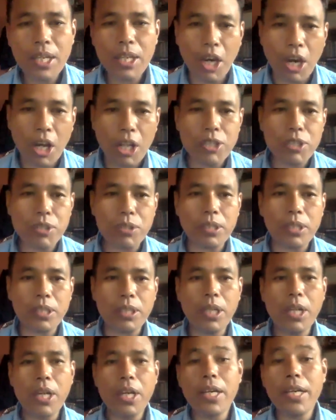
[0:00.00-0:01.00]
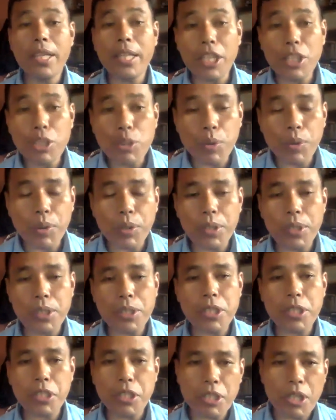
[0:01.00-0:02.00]
culture,
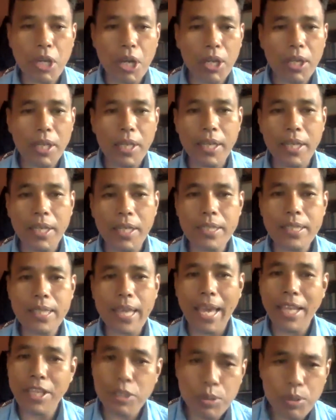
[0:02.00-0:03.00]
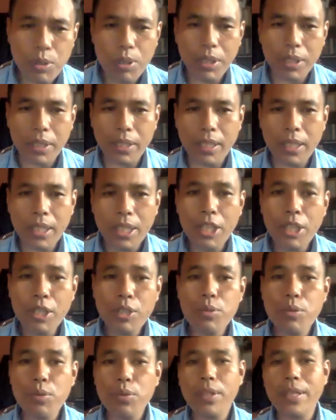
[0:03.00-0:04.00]
rituals, knowledge, and so on
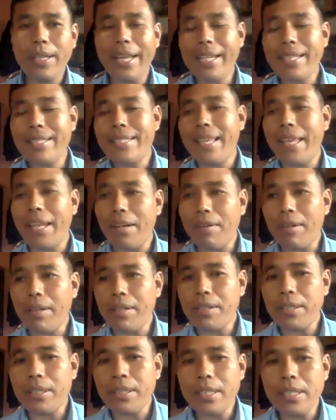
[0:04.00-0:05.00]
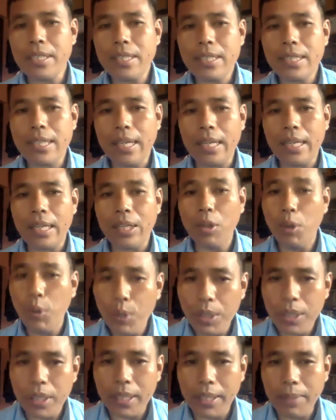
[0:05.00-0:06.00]
to the next generations
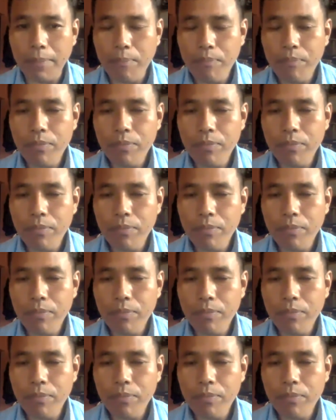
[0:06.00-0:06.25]
orally,